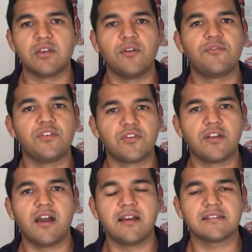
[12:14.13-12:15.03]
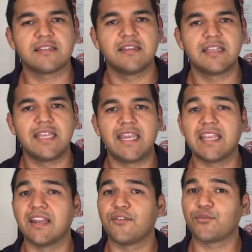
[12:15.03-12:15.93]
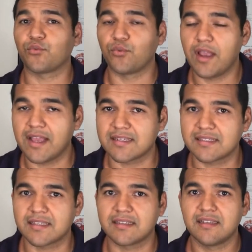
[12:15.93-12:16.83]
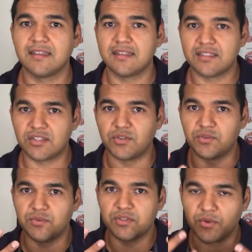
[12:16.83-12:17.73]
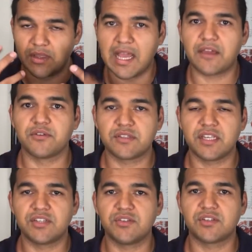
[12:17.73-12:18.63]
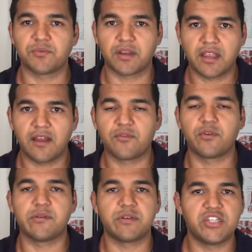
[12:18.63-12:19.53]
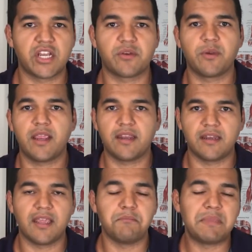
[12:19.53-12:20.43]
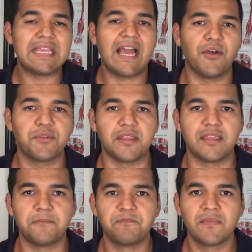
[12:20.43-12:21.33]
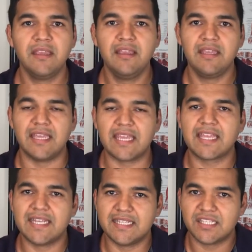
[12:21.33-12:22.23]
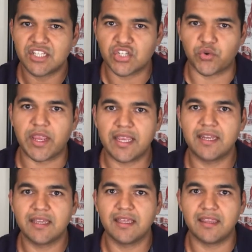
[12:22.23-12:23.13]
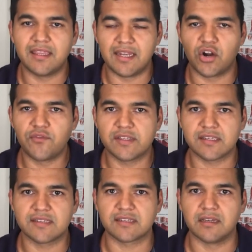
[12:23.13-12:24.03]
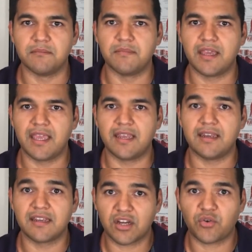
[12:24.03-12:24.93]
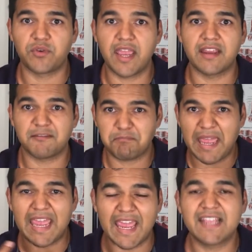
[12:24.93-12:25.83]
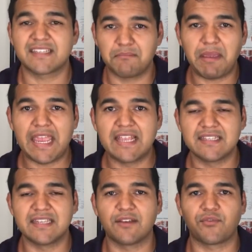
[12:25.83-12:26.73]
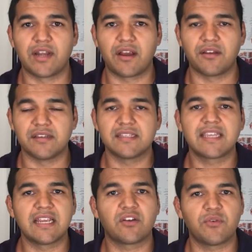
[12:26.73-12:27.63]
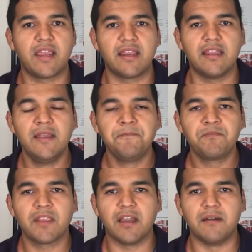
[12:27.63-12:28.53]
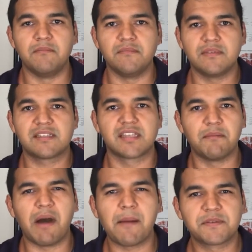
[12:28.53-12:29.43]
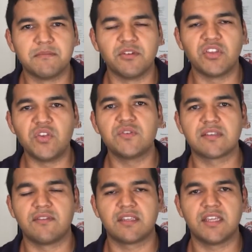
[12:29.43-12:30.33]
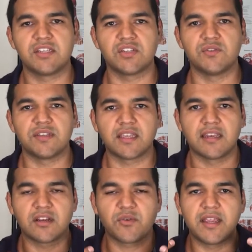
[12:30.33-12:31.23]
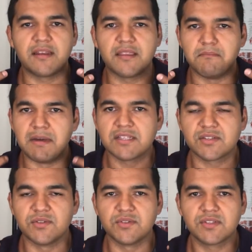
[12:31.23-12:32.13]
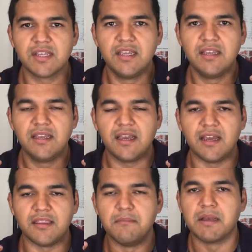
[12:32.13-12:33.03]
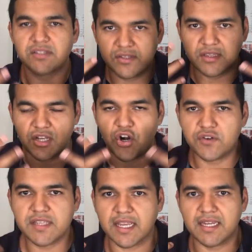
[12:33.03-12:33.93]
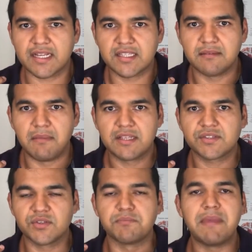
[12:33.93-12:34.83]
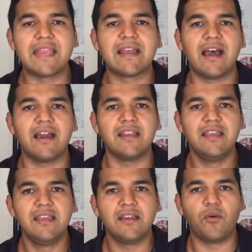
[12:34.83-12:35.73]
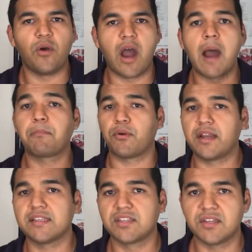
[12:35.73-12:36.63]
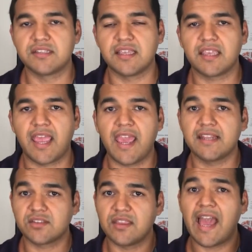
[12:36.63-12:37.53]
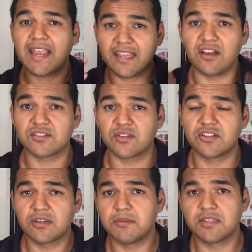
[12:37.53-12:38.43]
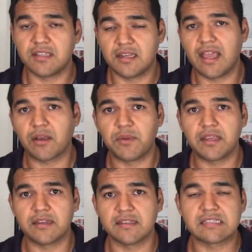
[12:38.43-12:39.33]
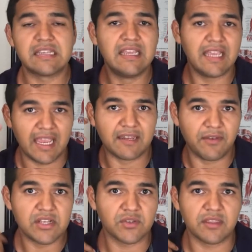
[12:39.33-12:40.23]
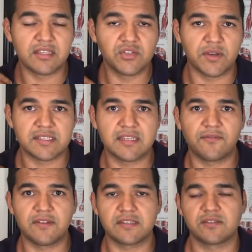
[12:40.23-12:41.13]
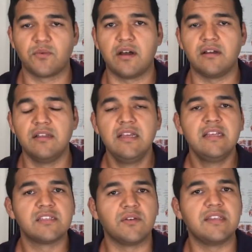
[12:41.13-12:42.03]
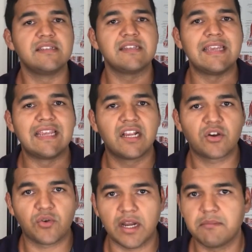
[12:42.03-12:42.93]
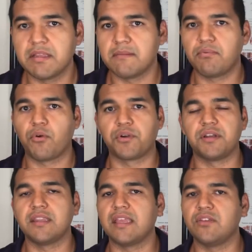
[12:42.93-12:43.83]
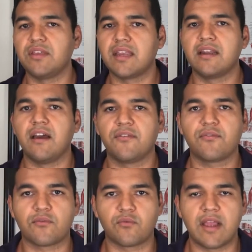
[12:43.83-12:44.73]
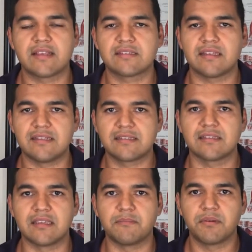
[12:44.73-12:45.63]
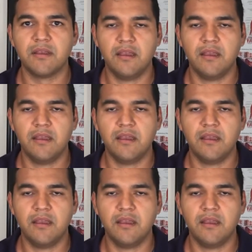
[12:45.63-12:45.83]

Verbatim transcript: So, if you're not getting enough rest to, to allow those tissues to recover and regenerate and, and be healthy, it can strain the nervous system and create aches and pains in different areas. It can create um, suboptimal use of the tissues. It can create the muscles, uh, the muscles, the nerves that connect to the muscles may not operate as good as they can. So that can also contribute to the neck weakness and eventually the joint stiffness as well. So it is incredibly important that you get enough rest and sleep.